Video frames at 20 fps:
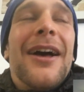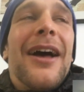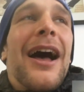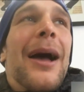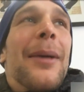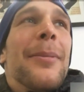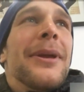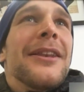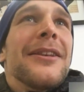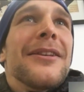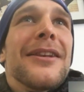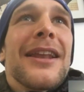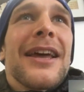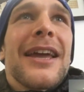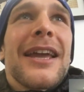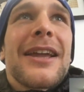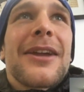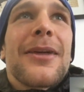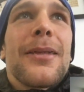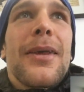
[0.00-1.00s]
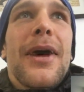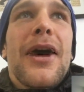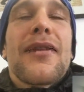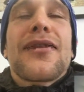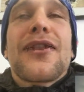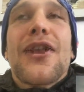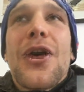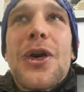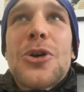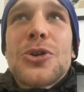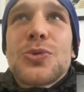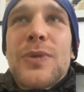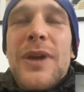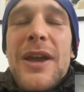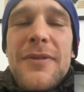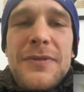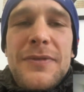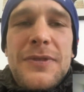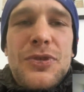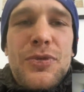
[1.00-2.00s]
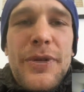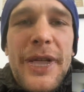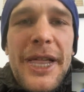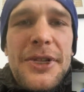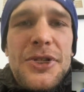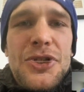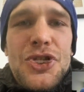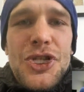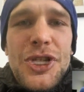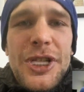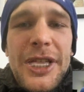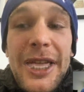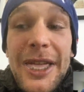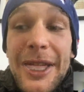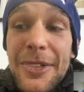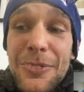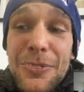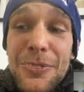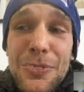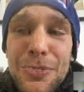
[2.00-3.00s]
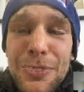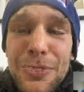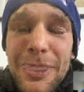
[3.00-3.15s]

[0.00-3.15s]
I mean, like, of course we have a strategy, and